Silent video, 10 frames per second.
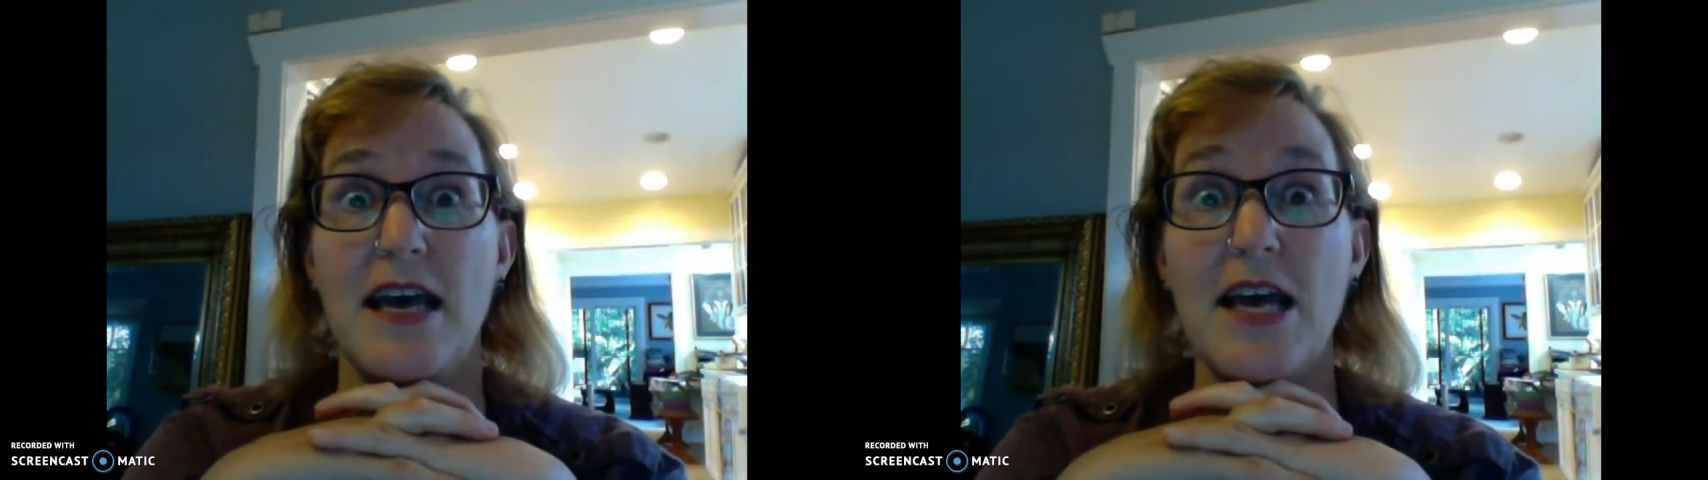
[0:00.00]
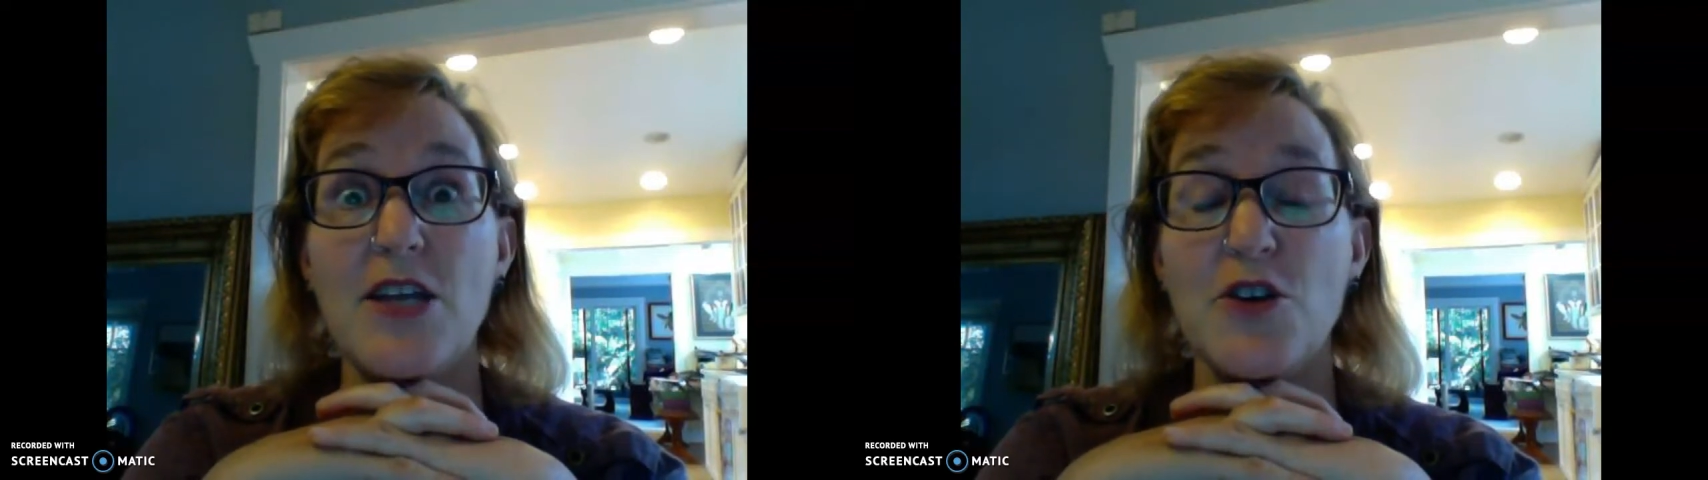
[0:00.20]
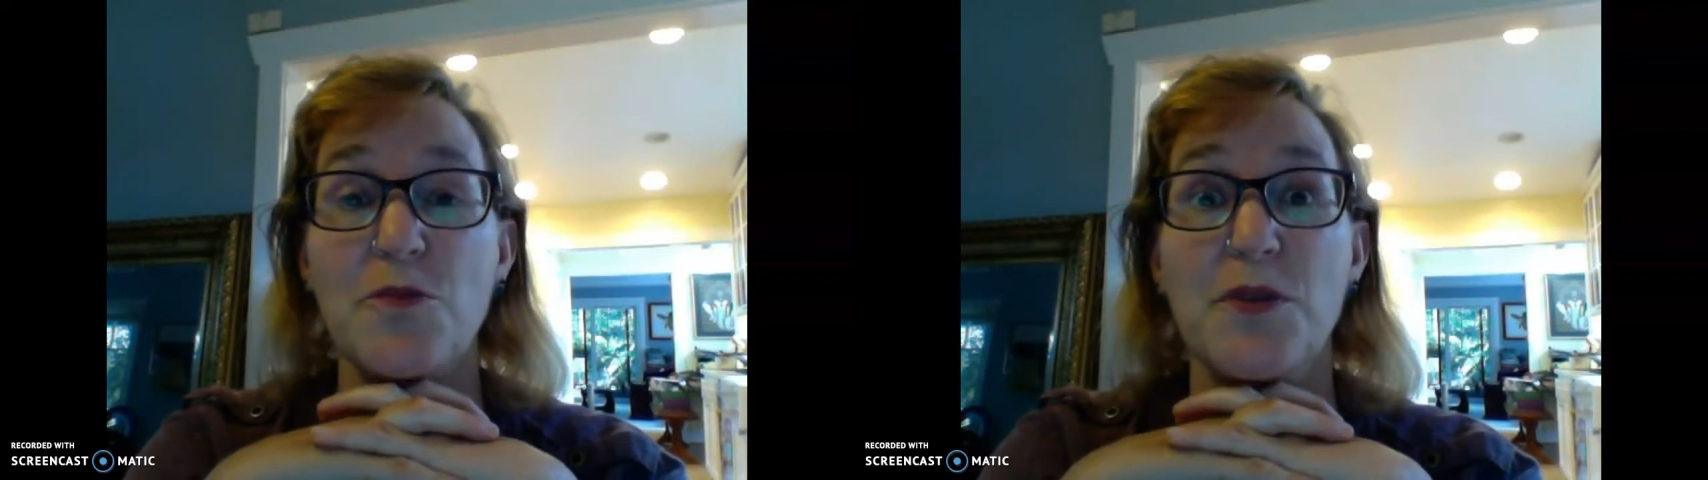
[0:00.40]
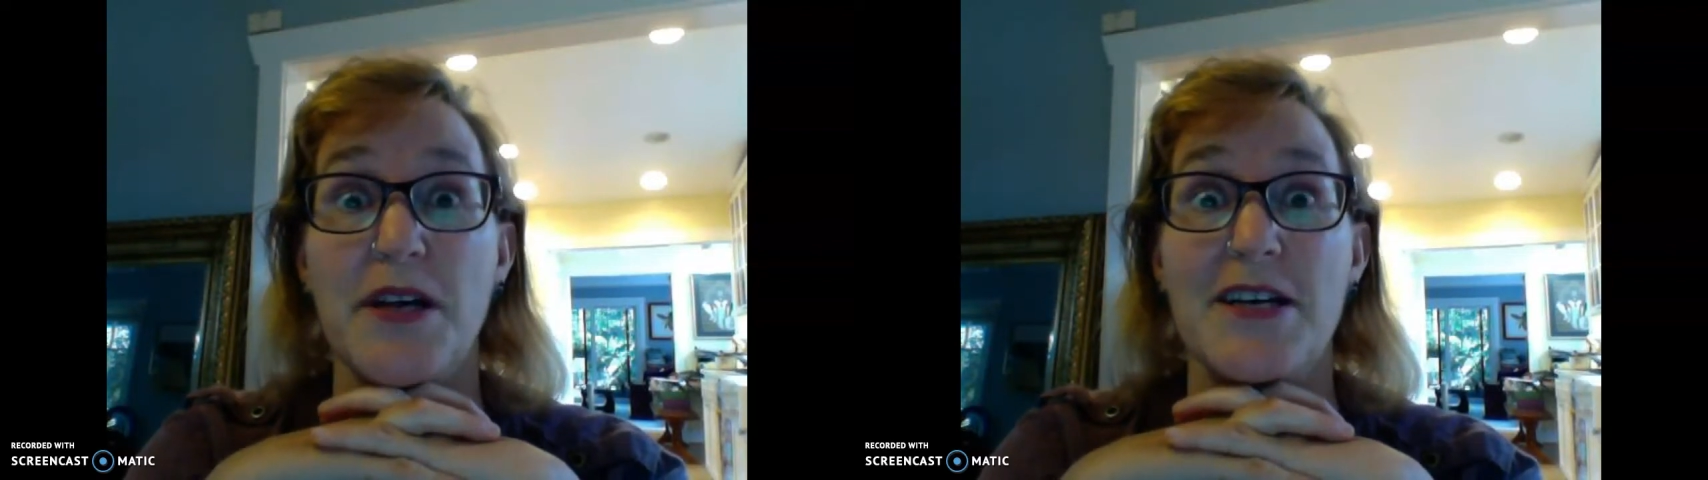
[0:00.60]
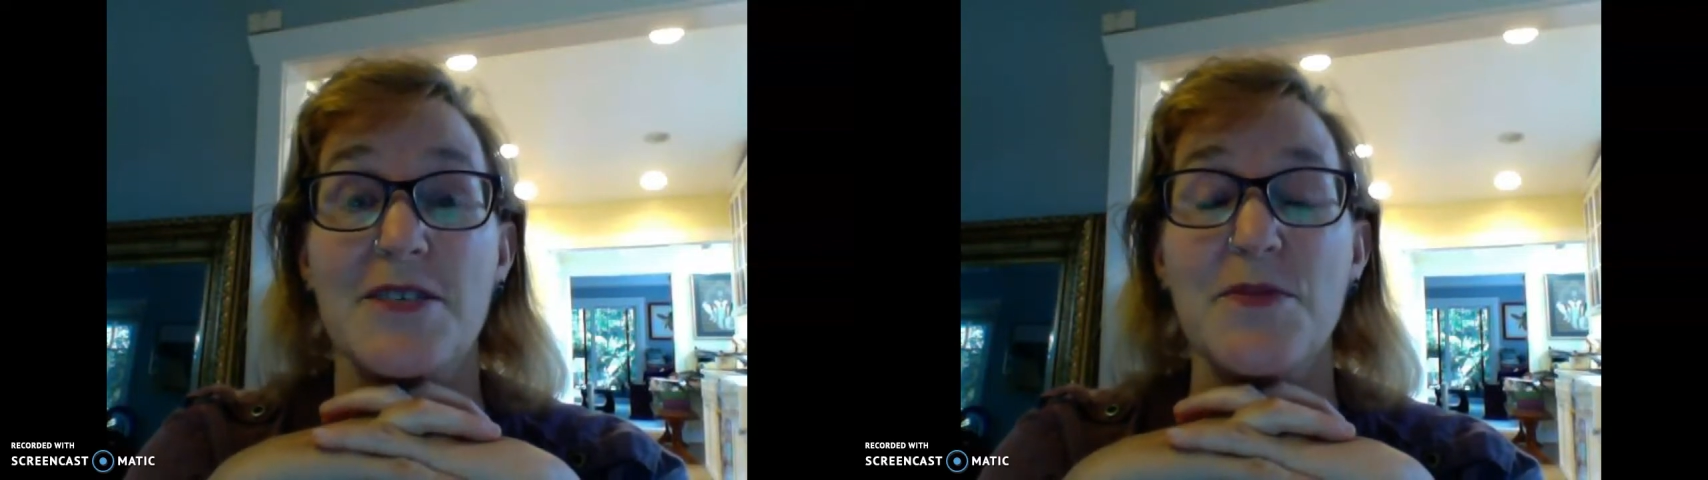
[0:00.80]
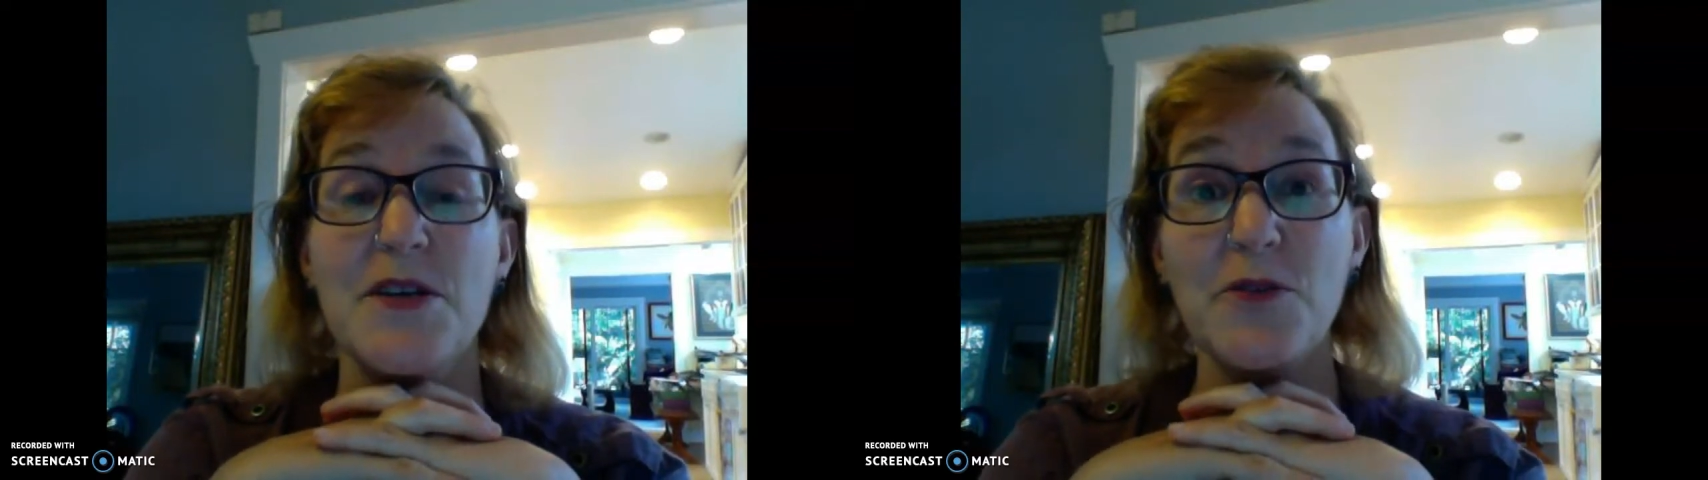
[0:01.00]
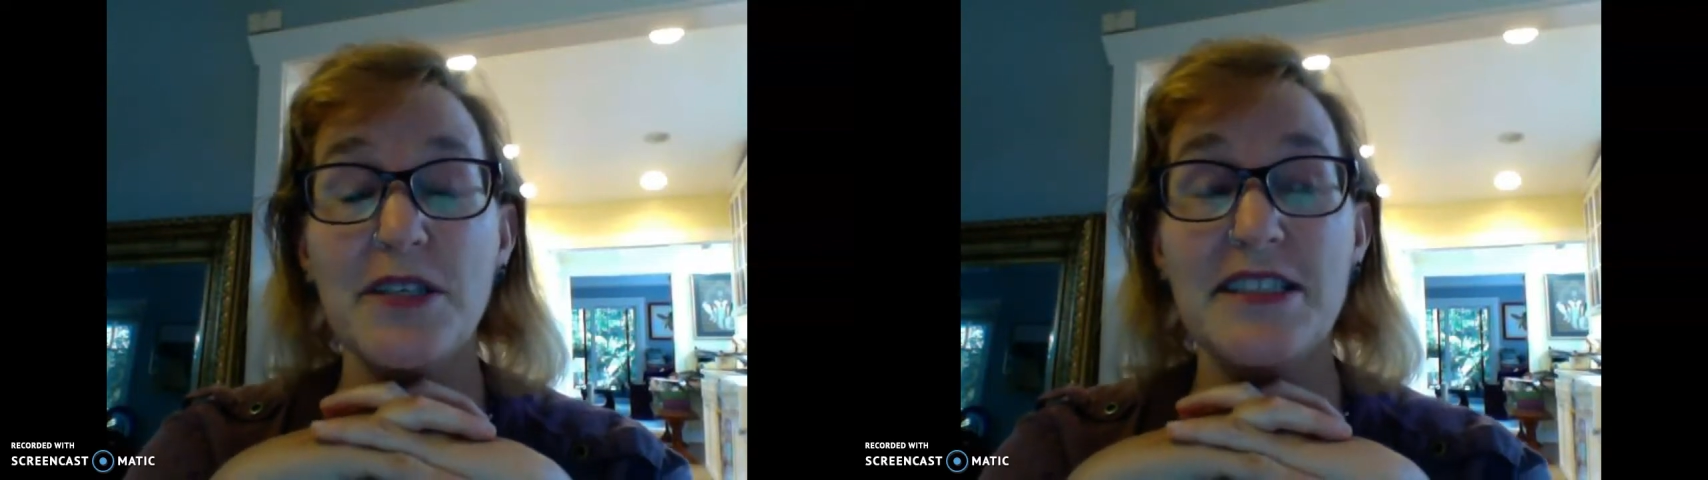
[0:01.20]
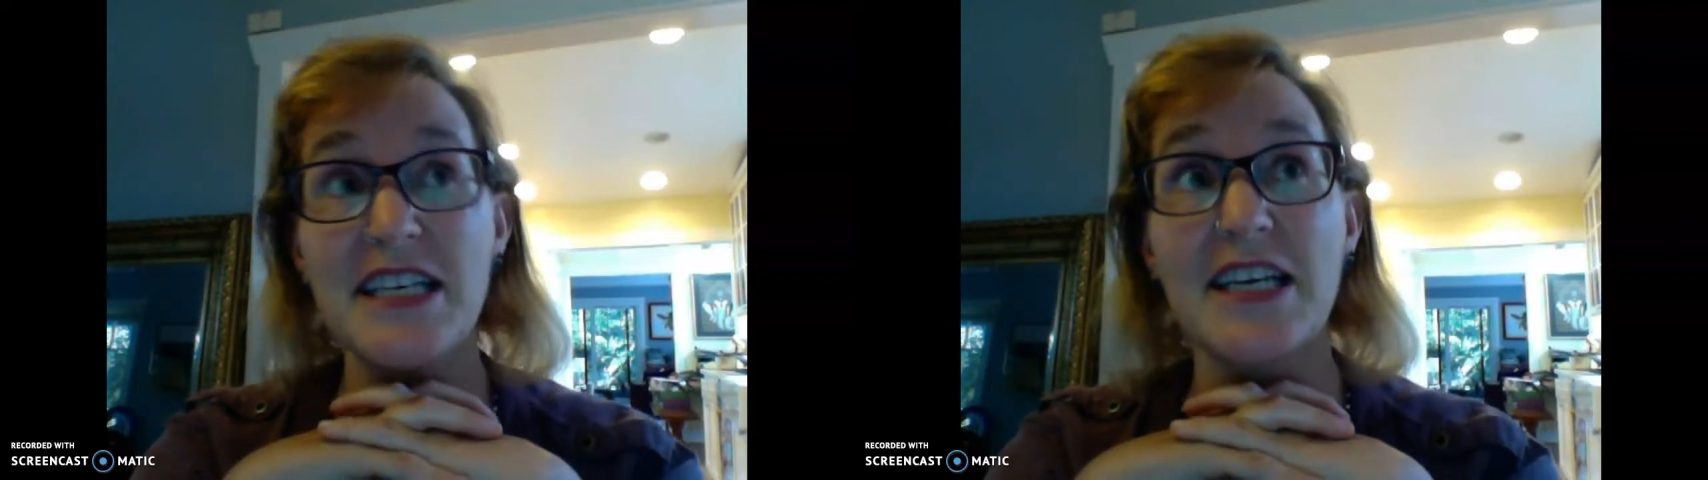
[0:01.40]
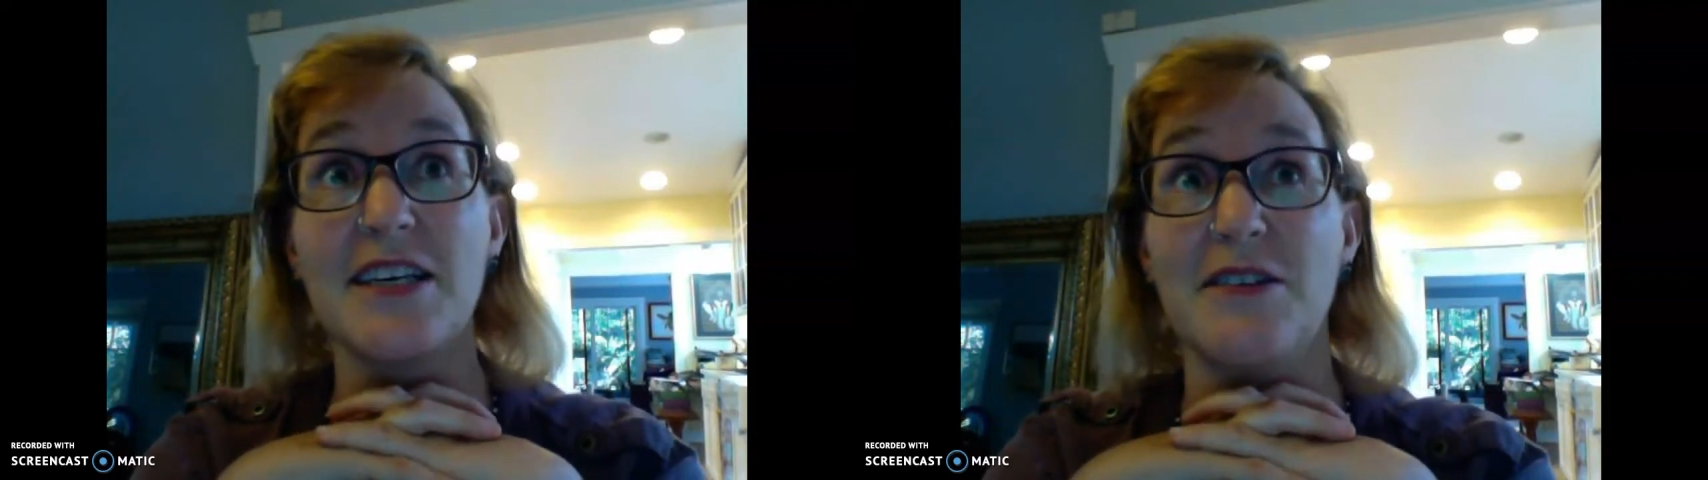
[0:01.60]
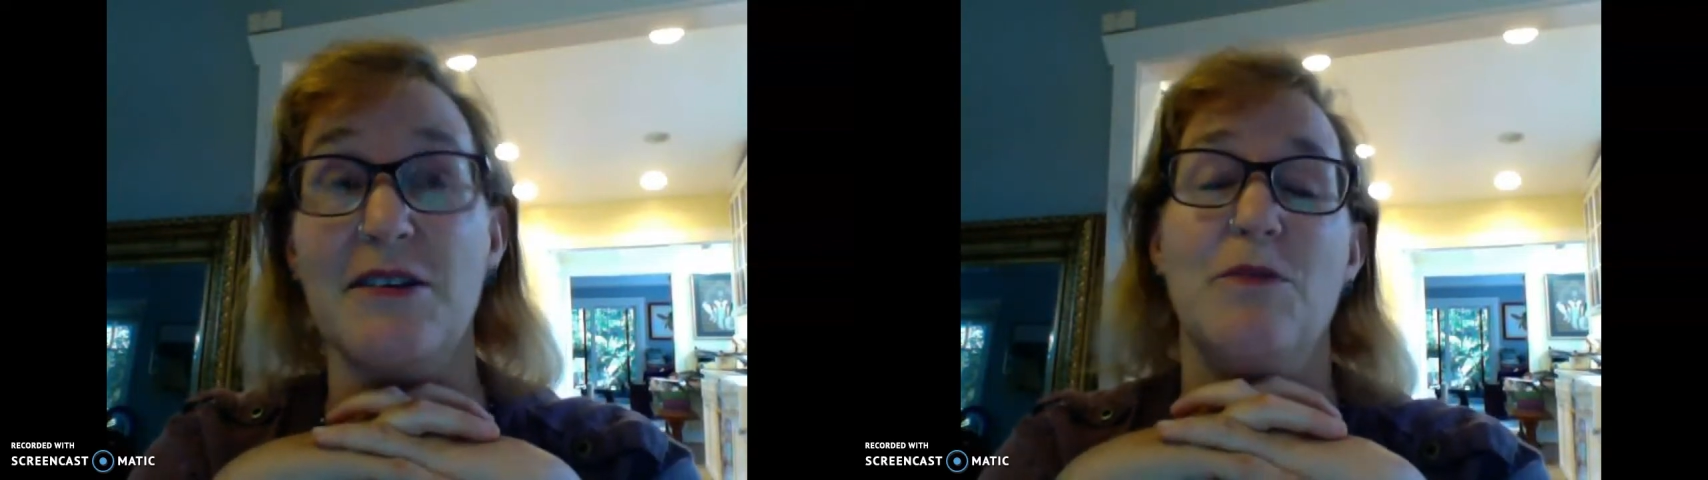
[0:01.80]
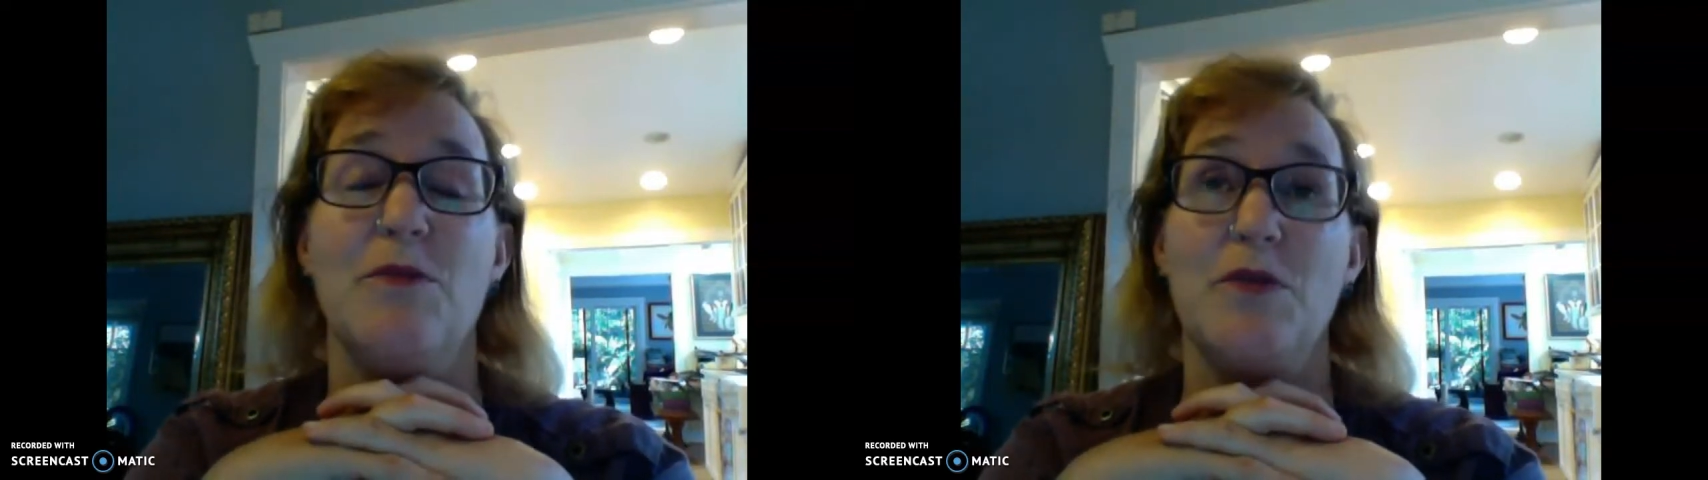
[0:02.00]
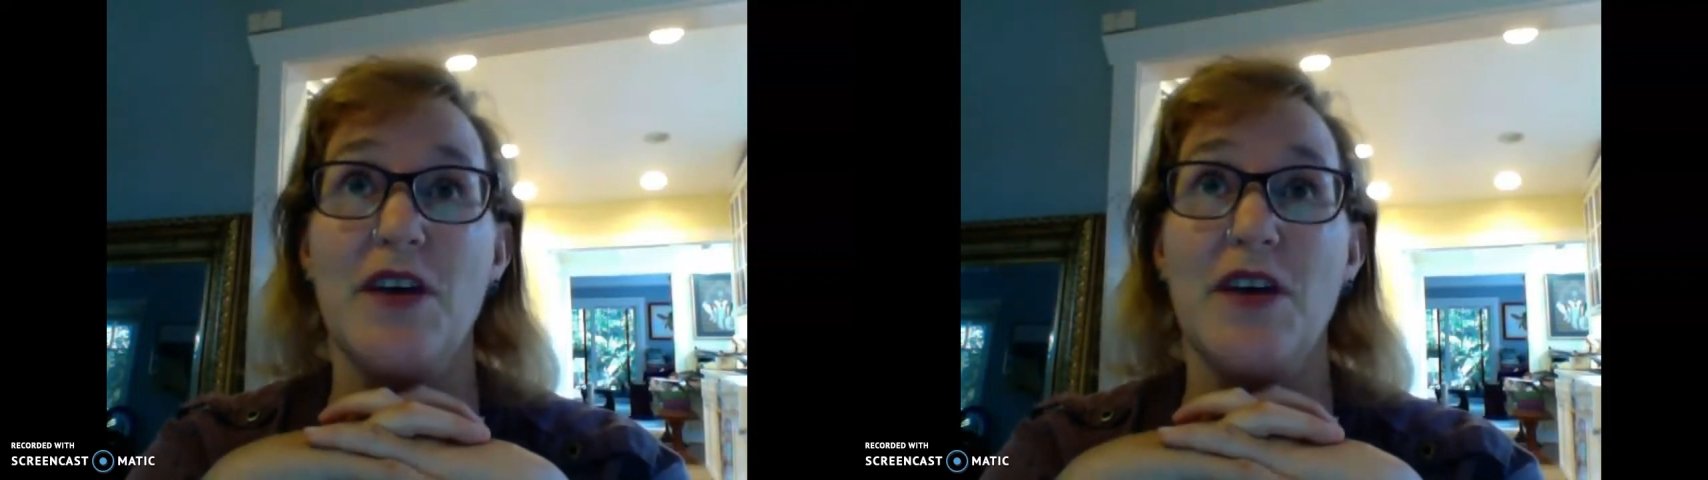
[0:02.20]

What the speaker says: endoplasmic reticulum.